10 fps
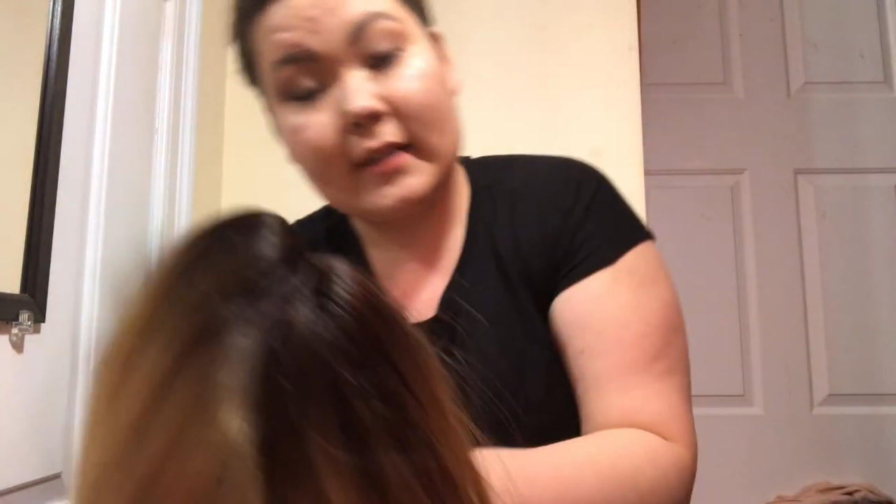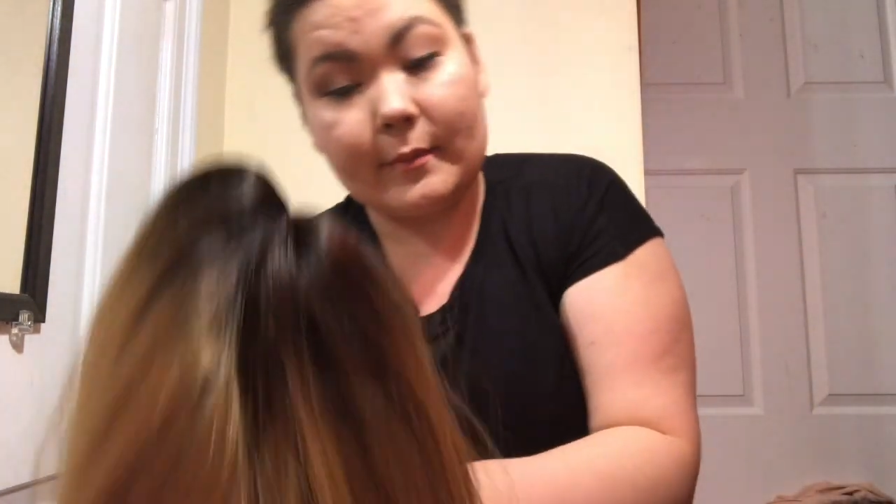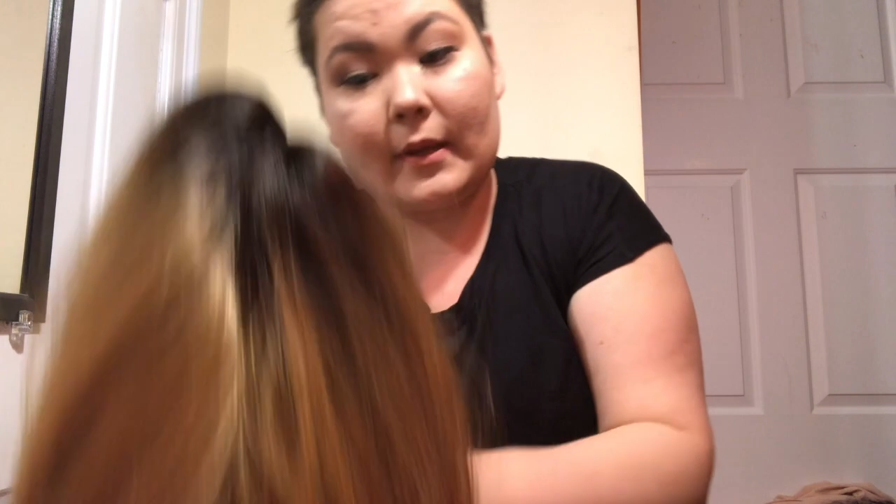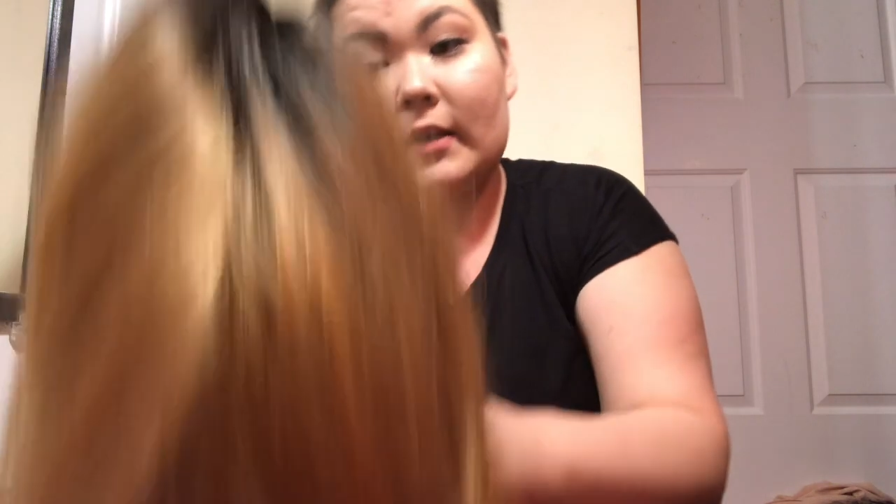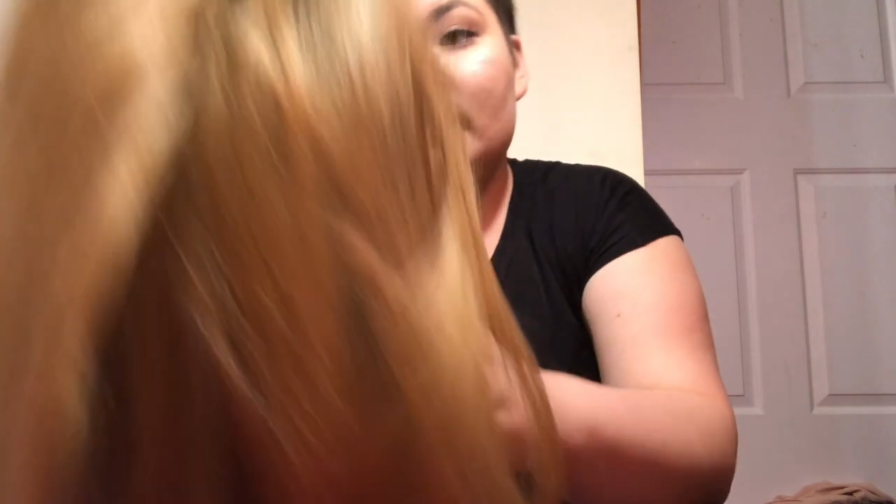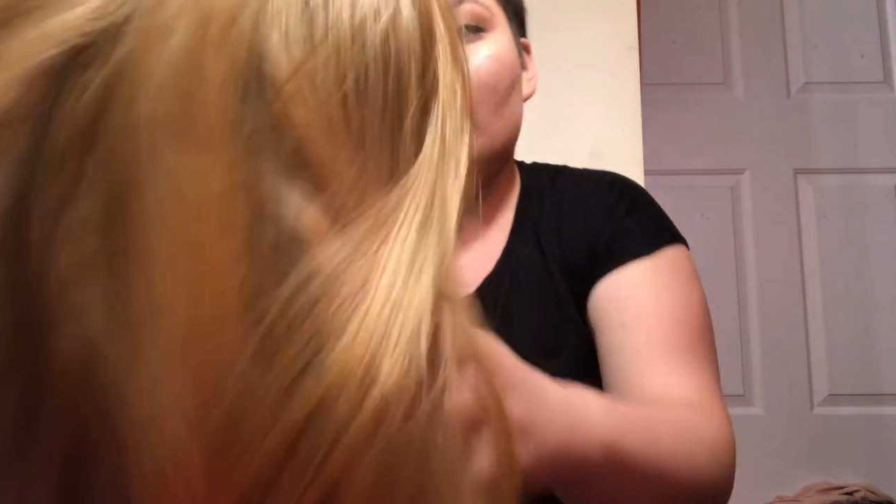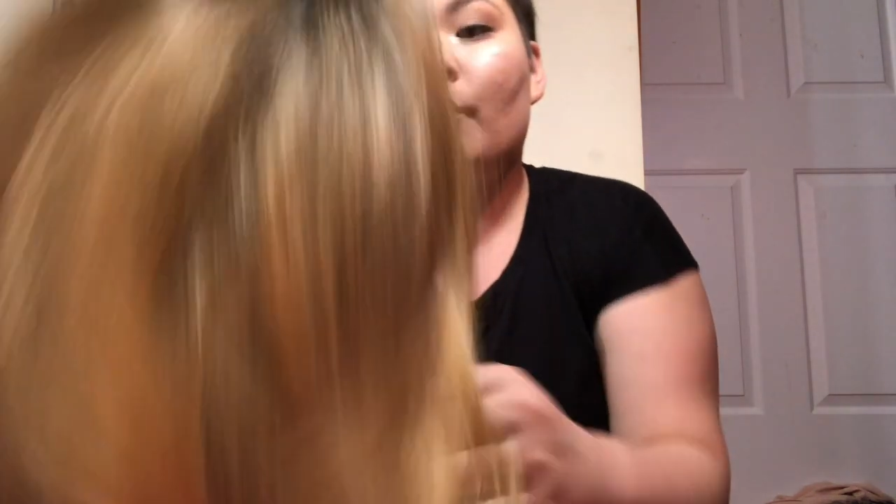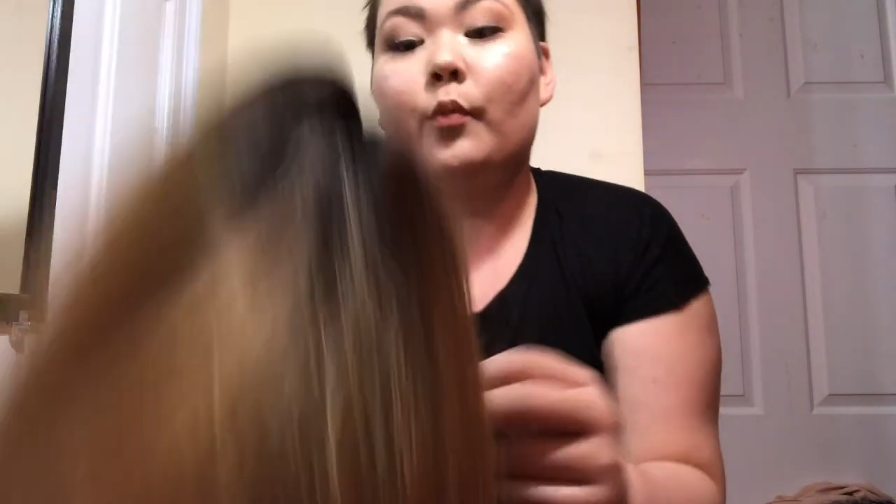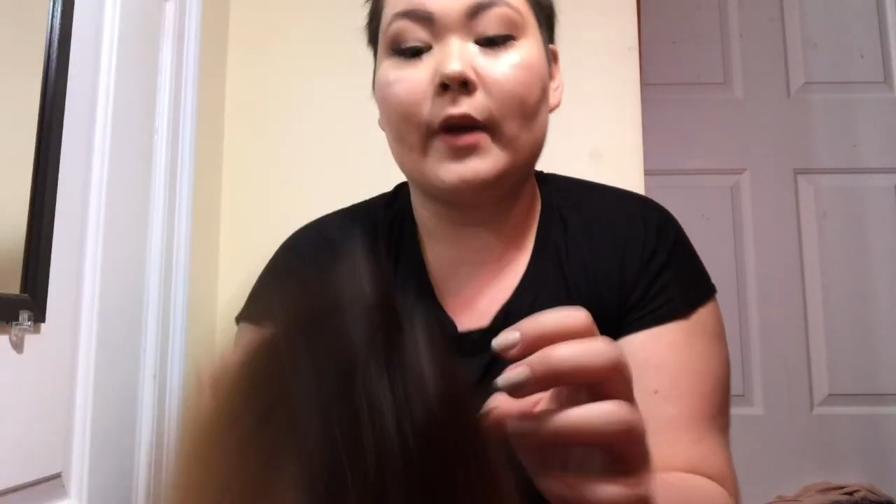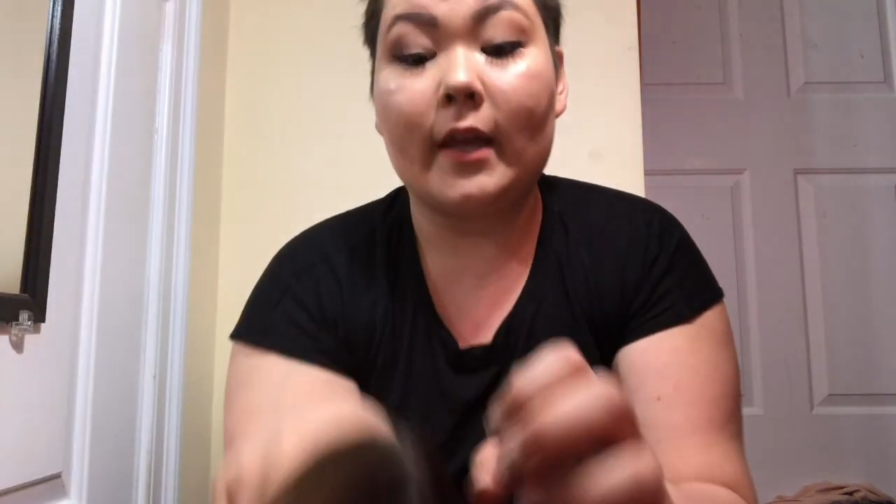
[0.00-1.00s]
that makes a
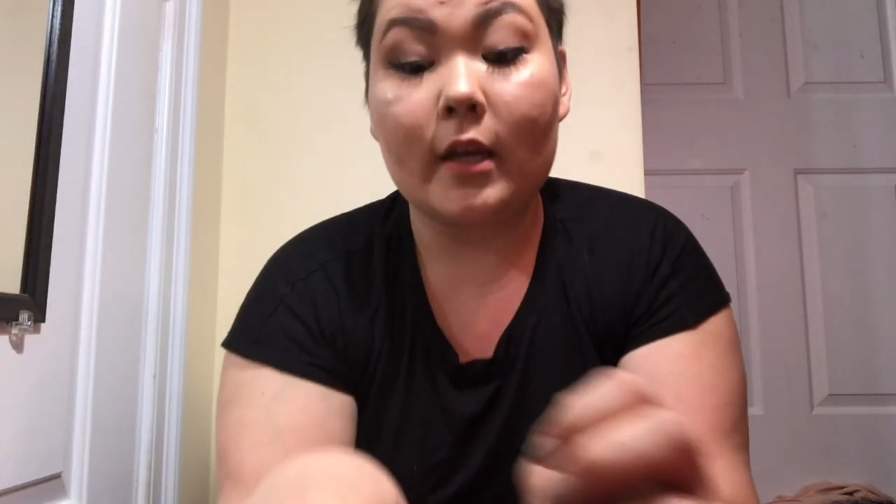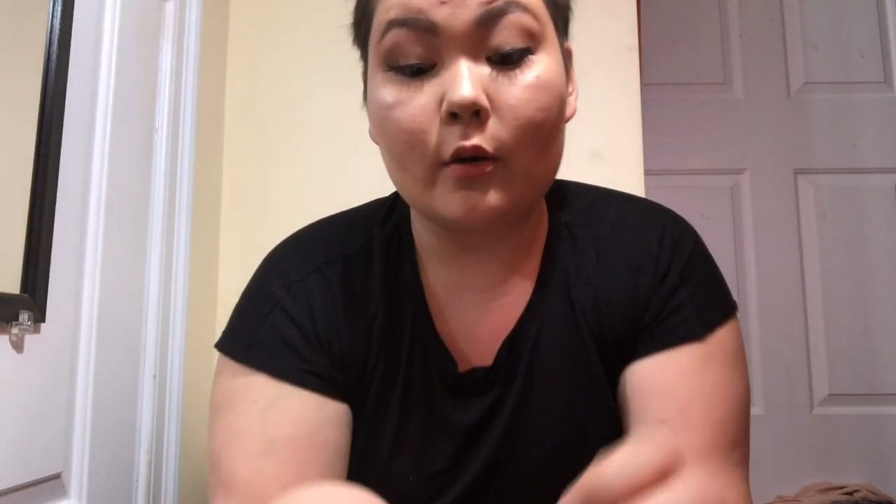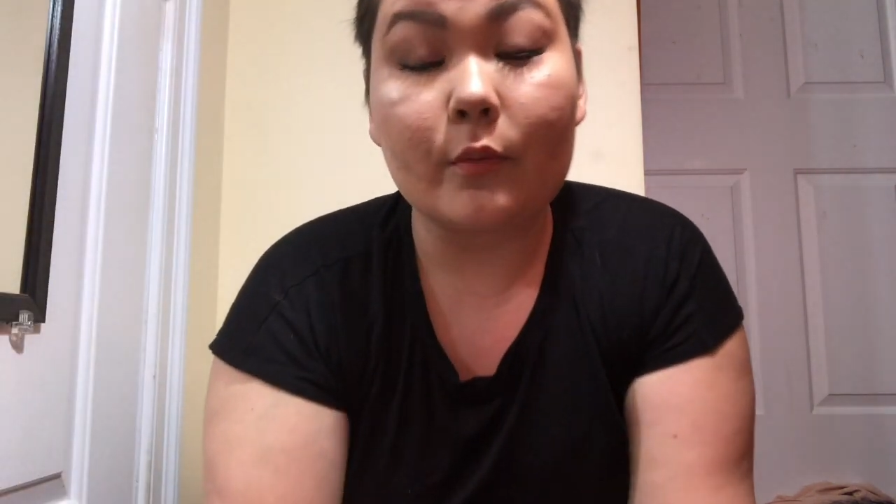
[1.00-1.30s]
wig